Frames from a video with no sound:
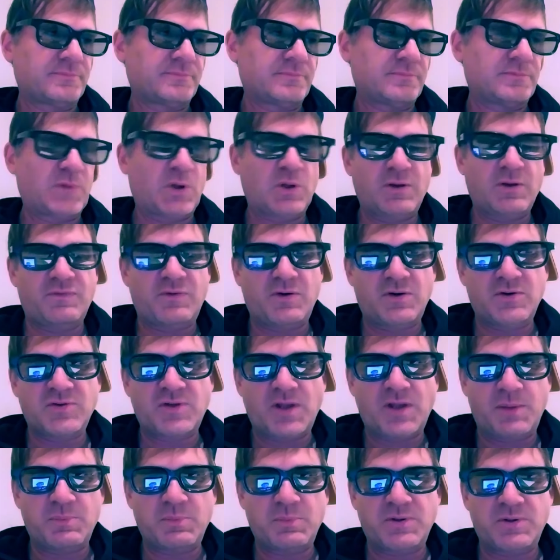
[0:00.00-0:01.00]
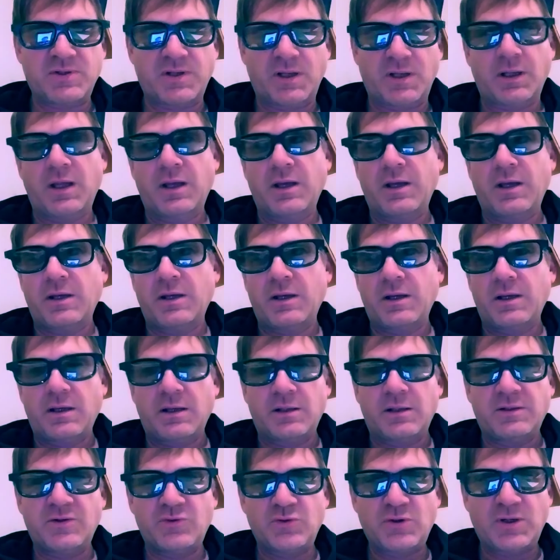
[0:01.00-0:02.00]
the first time it's like,
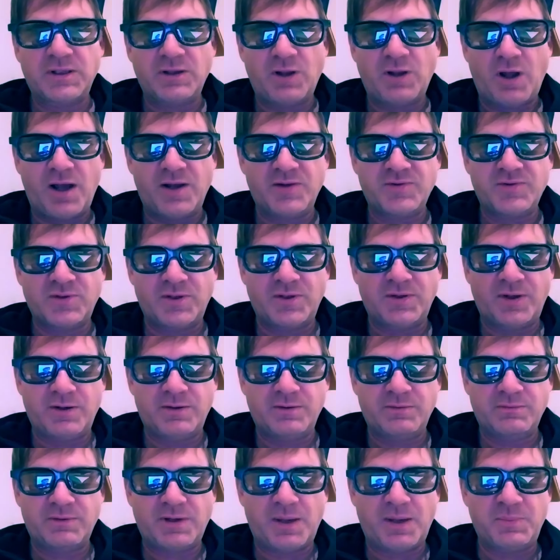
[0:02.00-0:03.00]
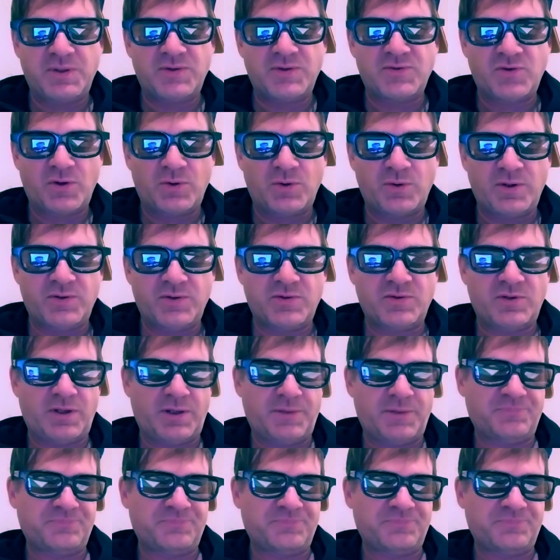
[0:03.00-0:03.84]
did you get lost in there? I mean, seriously,